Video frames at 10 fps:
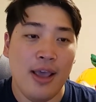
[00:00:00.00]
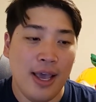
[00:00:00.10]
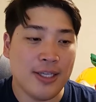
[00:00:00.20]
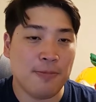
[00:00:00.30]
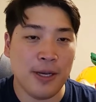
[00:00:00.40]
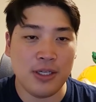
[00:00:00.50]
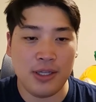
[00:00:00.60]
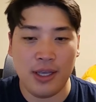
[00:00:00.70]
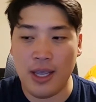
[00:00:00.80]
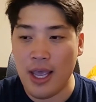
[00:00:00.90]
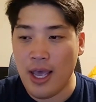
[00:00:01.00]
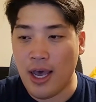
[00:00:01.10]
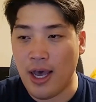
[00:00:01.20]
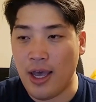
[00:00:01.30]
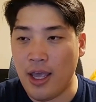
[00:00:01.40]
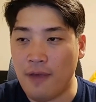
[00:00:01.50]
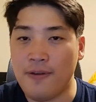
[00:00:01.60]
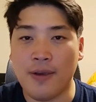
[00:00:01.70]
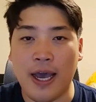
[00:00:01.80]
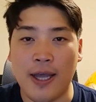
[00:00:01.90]
especially uh, if
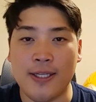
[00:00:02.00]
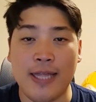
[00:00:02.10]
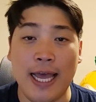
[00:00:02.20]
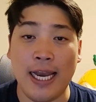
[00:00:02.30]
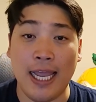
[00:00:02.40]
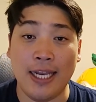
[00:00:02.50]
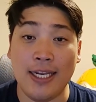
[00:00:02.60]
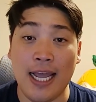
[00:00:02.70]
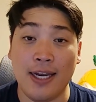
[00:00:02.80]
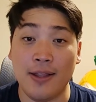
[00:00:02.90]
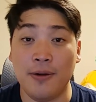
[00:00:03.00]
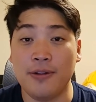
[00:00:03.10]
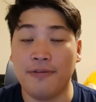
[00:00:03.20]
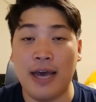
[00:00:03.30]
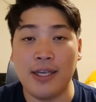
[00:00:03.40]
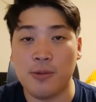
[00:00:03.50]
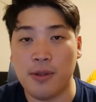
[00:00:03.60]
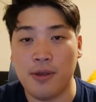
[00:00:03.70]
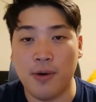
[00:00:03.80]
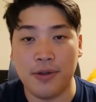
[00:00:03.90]
you got that handy dandy little device
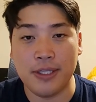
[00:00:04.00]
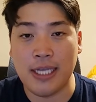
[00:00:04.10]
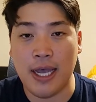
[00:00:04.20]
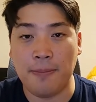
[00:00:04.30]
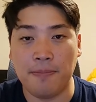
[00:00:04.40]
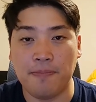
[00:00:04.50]
with you all the time.